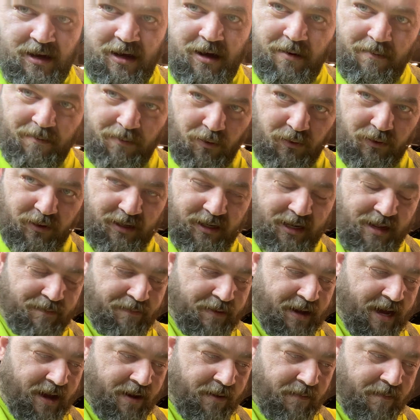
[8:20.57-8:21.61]
Pull the clip
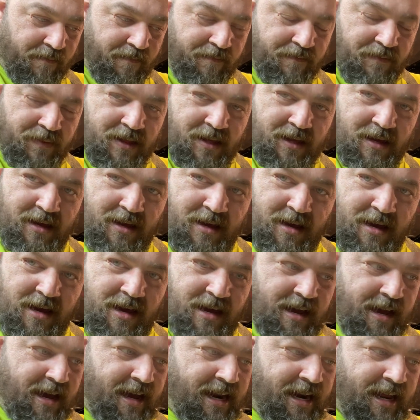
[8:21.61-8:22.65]
out
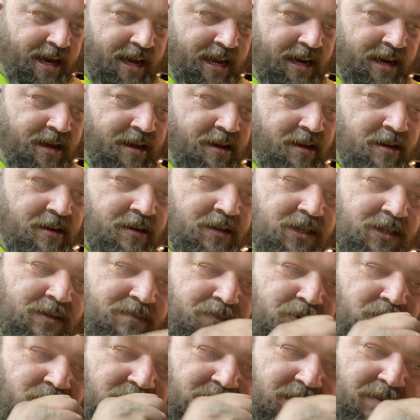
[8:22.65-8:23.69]
and then just
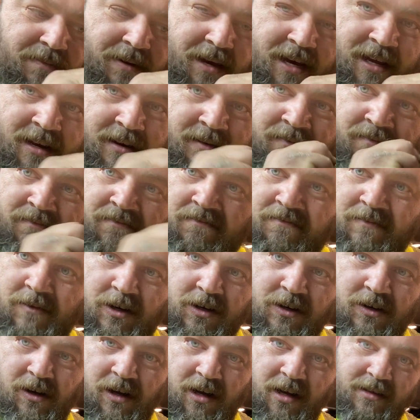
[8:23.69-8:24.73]
push the pin
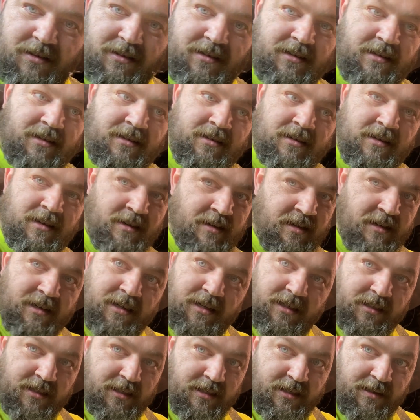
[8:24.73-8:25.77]
across.
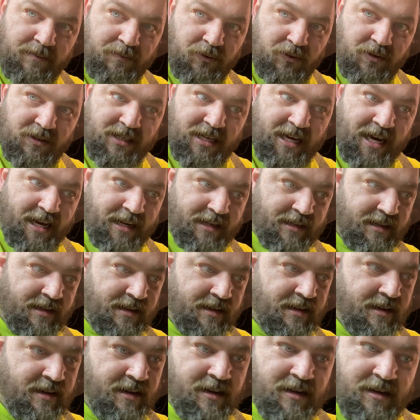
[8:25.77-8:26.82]
It's as simple as that.
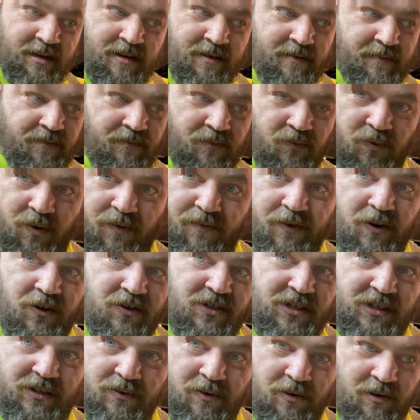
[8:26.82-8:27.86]
Reverse
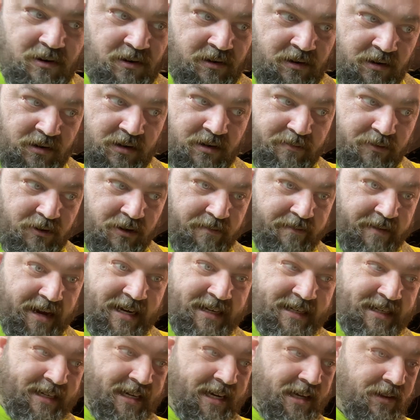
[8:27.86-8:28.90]
the order to put it back
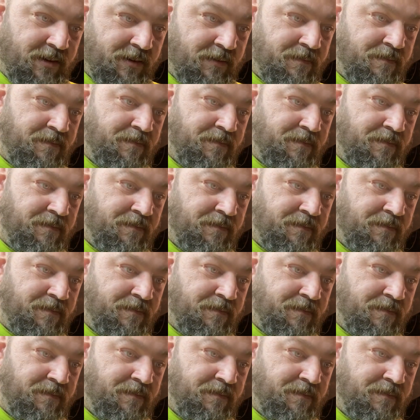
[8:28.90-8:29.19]
together.